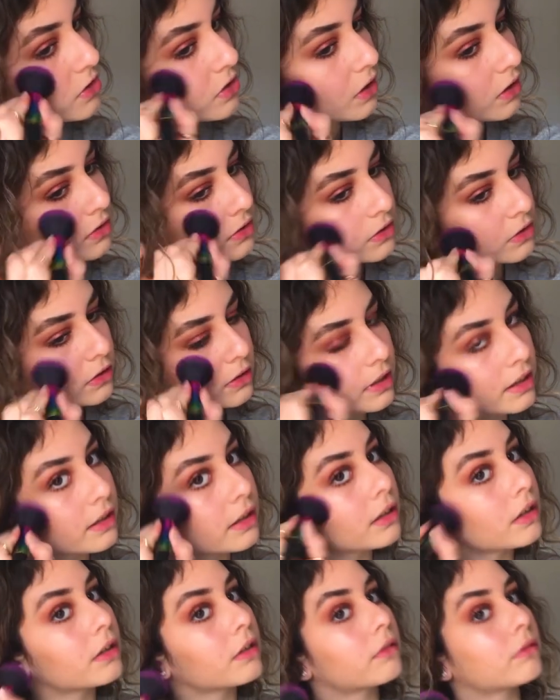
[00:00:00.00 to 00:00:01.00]
subtle
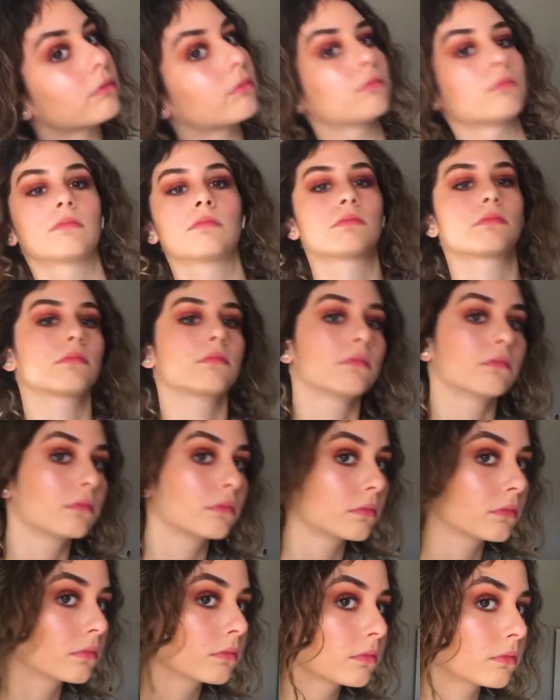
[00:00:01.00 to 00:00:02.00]
and
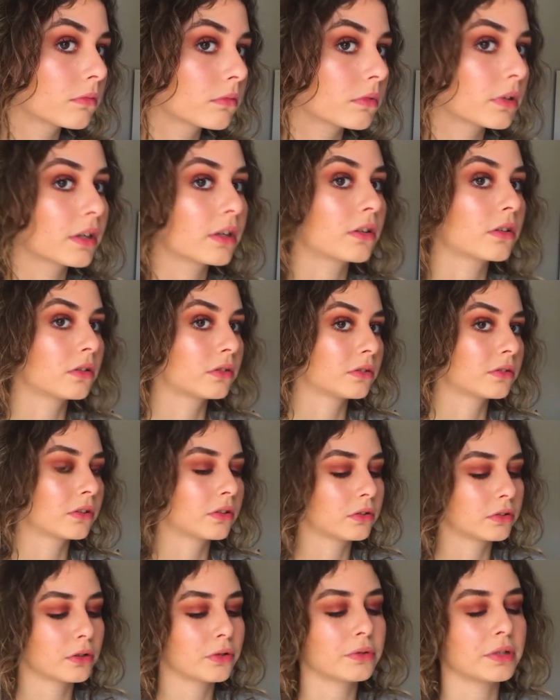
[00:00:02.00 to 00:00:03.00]
like
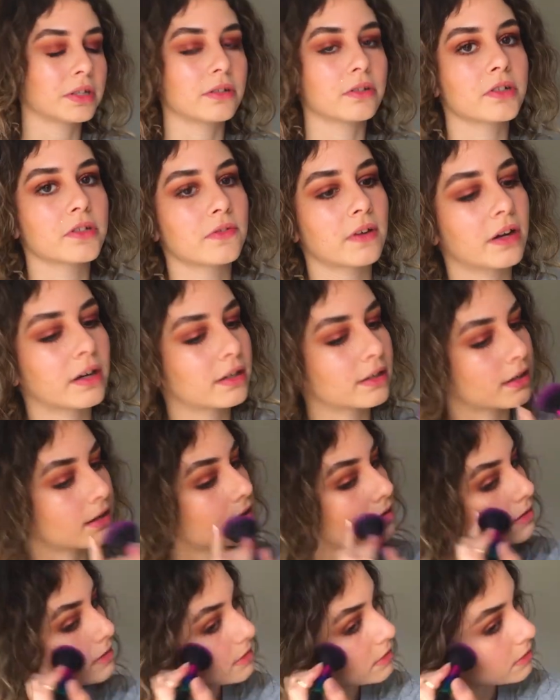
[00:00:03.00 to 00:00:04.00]
glowy, it looks very
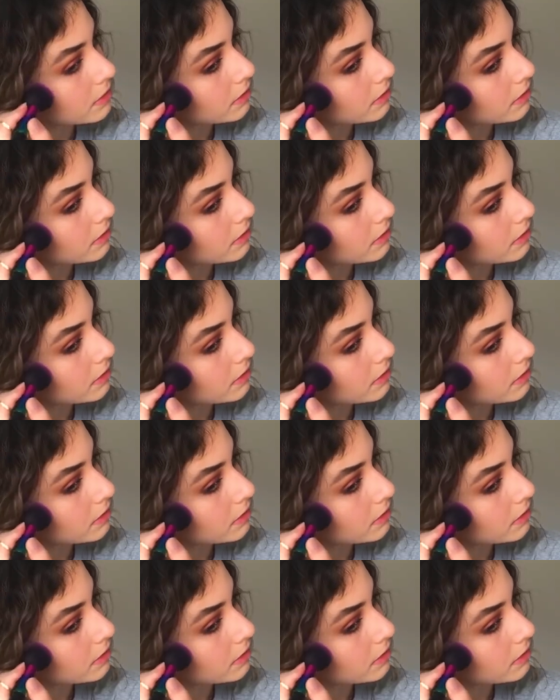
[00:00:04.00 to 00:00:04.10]
nice.